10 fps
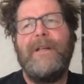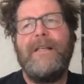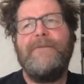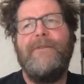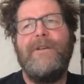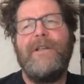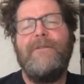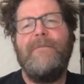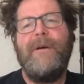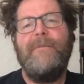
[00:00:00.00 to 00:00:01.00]
but as far as I
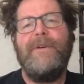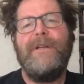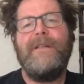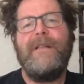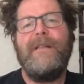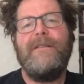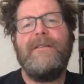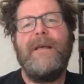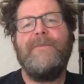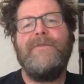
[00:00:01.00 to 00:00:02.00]
remember it, it
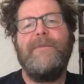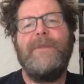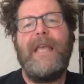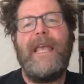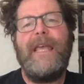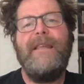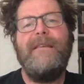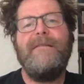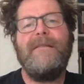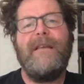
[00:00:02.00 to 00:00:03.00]
stems from the
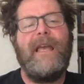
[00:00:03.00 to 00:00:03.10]
80s